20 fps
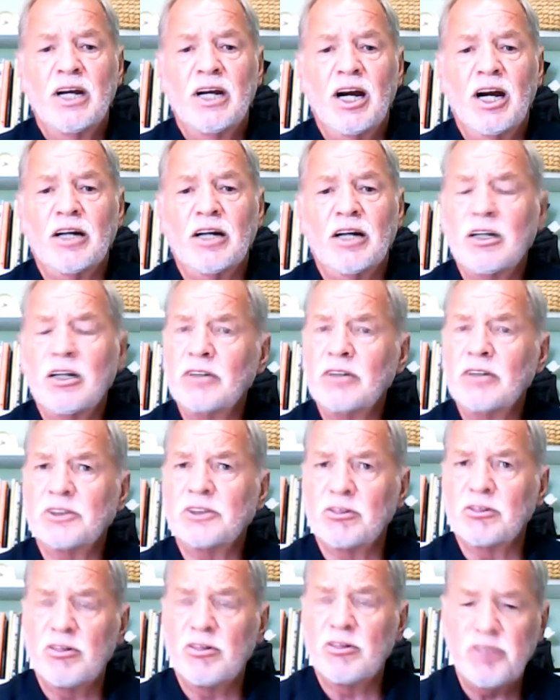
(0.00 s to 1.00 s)
Our
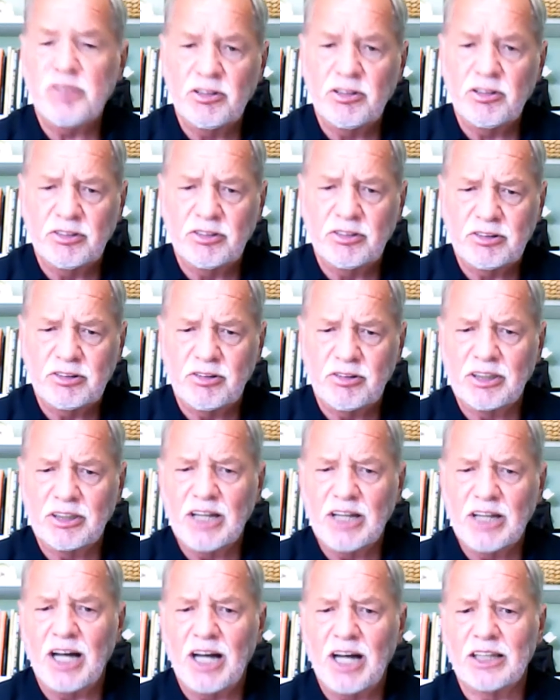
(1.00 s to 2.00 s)
culture refuses to
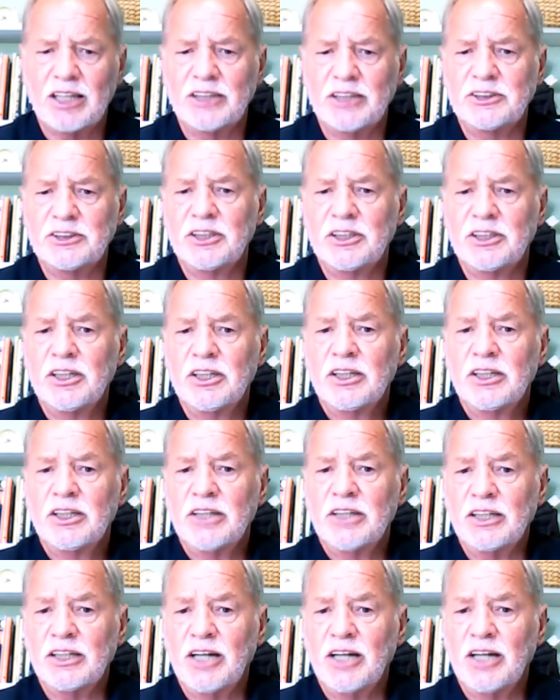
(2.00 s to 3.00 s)
acknowledge
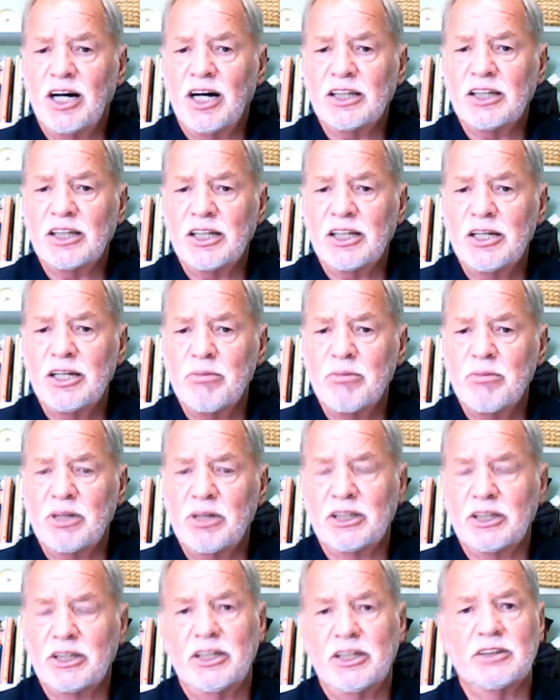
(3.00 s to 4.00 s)
that godly
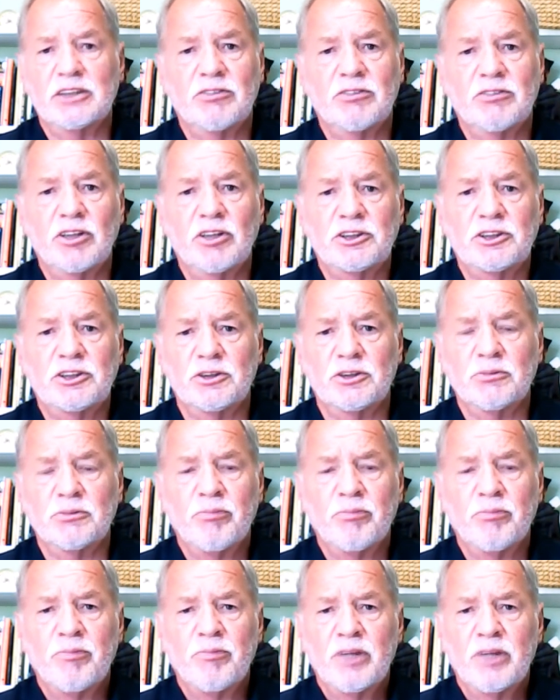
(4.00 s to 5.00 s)
humility is a virtue.
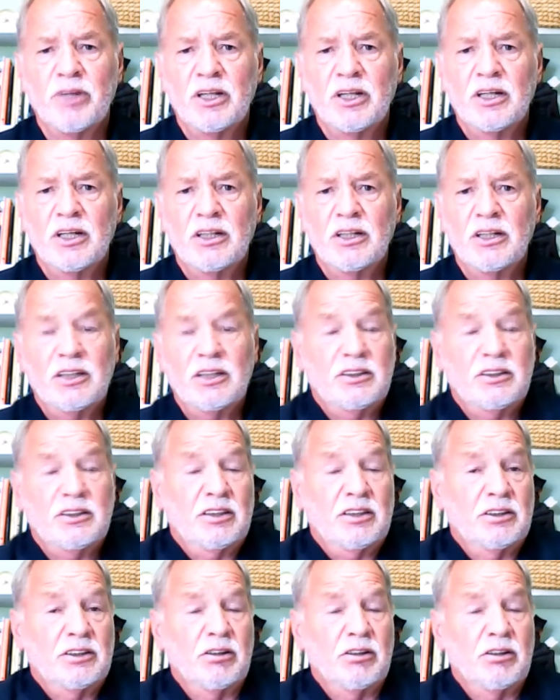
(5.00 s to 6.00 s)
It
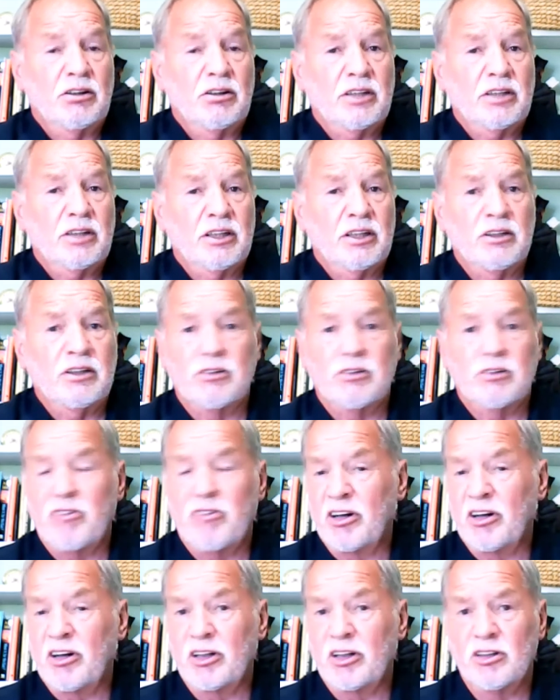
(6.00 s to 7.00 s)
doesn't look at as a
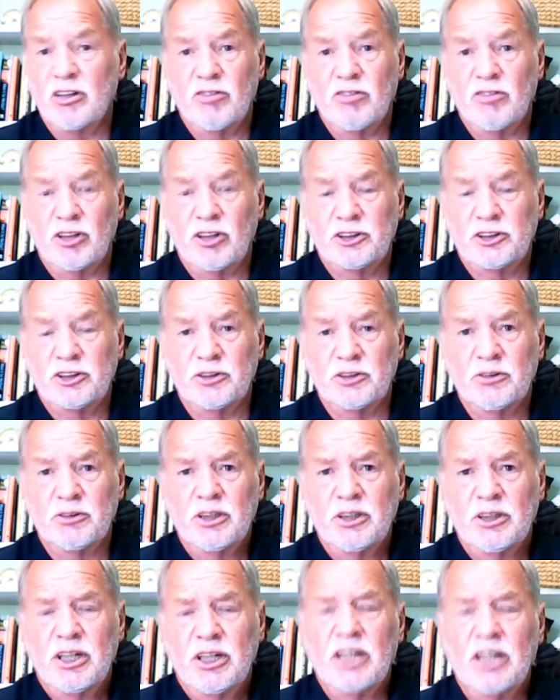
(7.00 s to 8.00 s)
very good virtue.
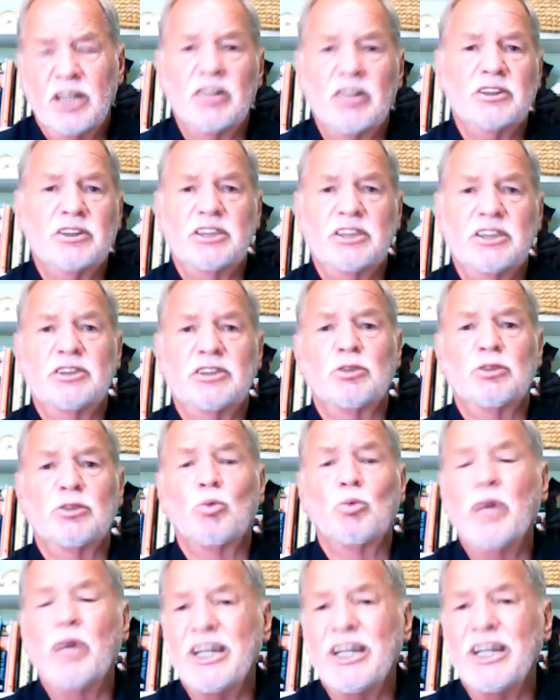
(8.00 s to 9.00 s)
It looks at it as
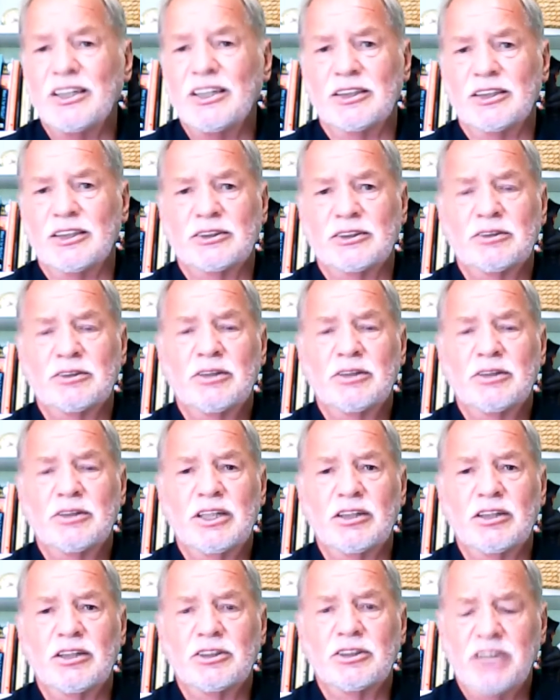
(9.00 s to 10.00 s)
weakness.
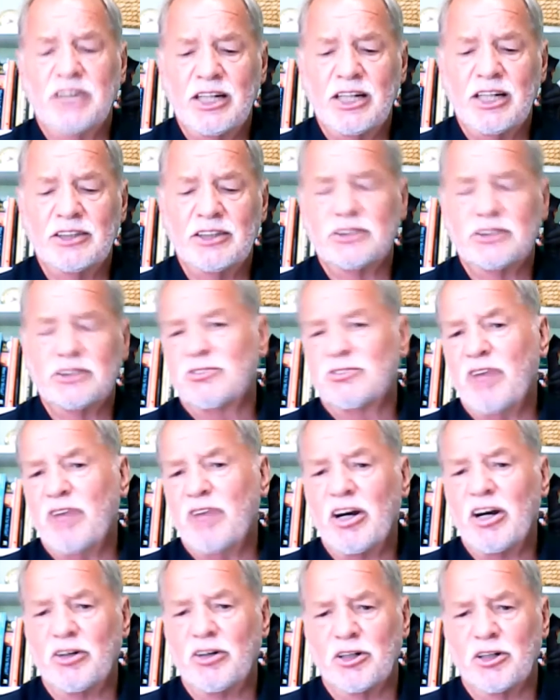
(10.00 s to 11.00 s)
It looks at it as
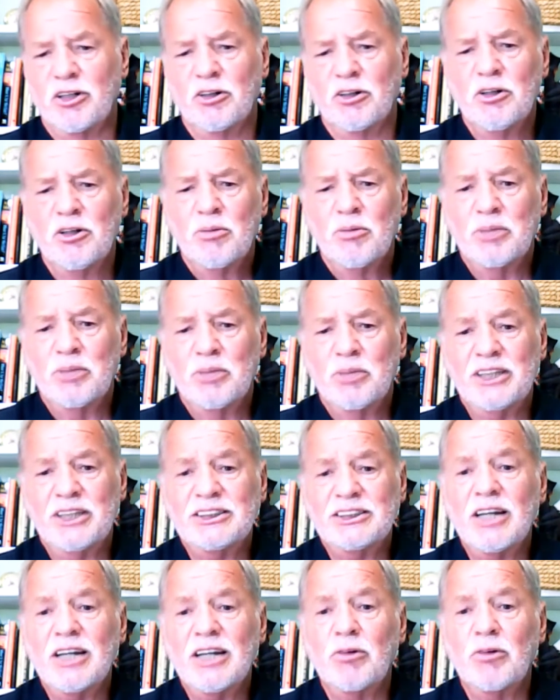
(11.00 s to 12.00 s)
failure. But
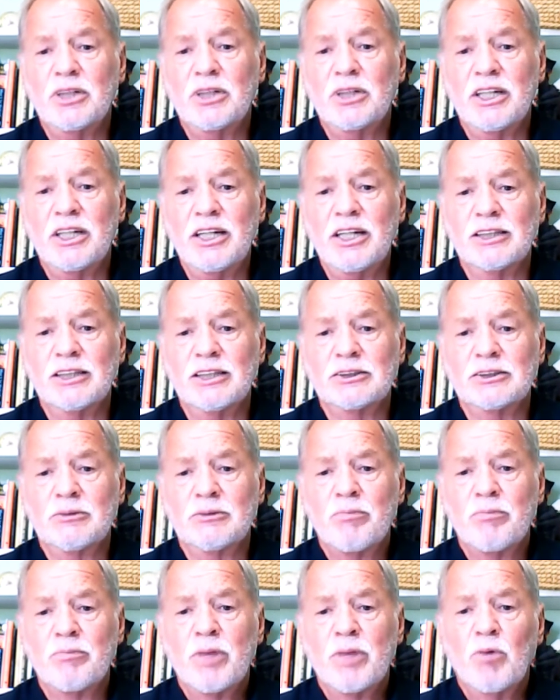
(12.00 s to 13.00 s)
that's not what it is.
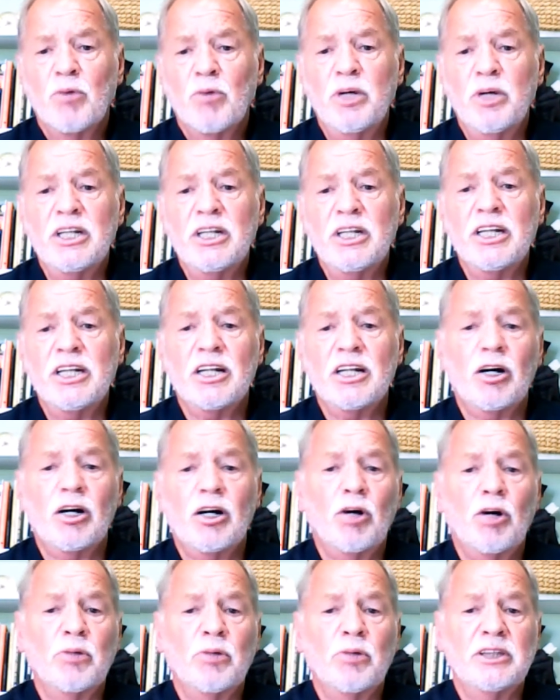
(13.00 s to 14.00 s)
We need to
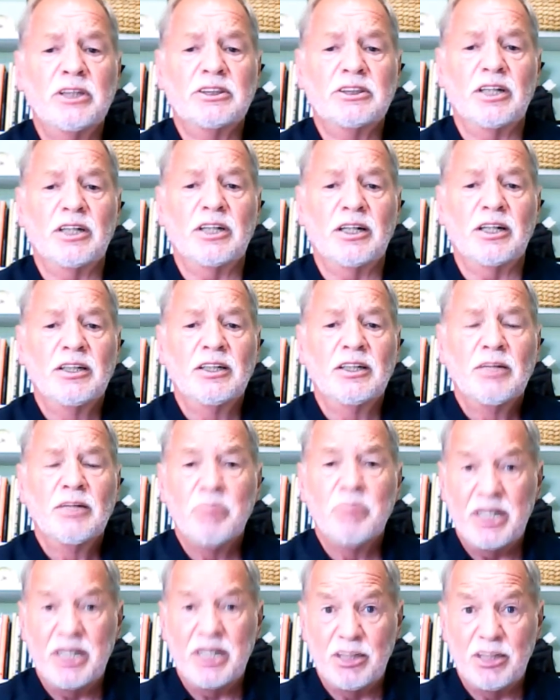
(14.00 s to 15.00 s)
always
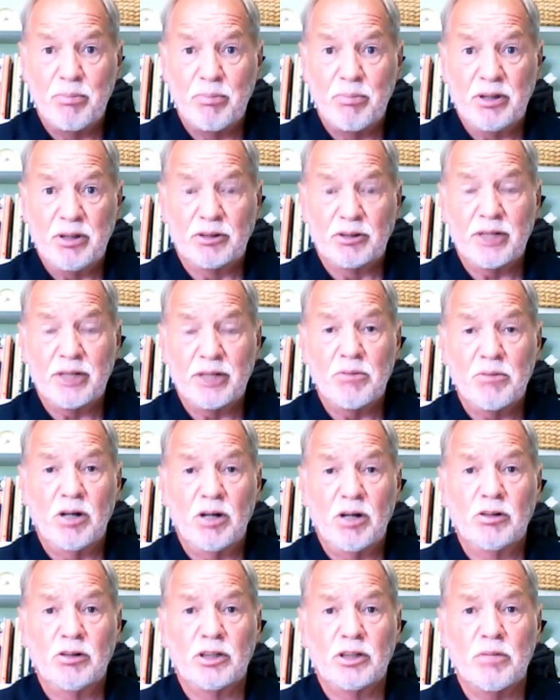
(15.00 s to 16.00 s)
be in the building
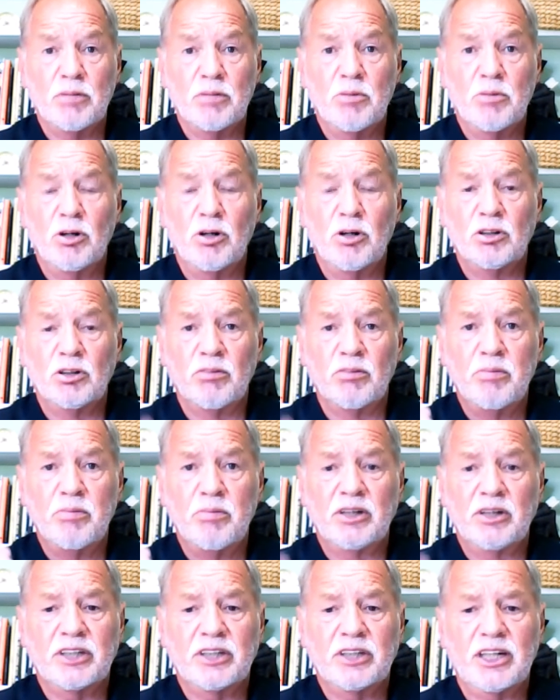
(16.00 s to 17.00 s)
mode, or the mode of
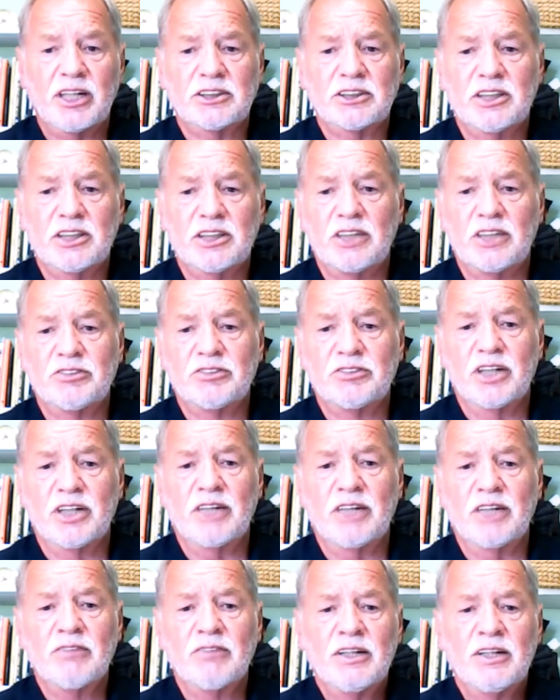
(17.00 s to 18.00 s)
building ourselves
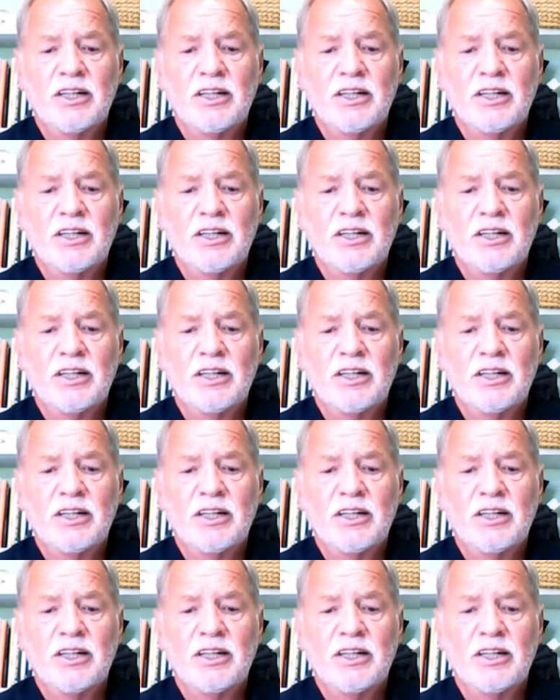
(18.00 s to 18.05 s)
up,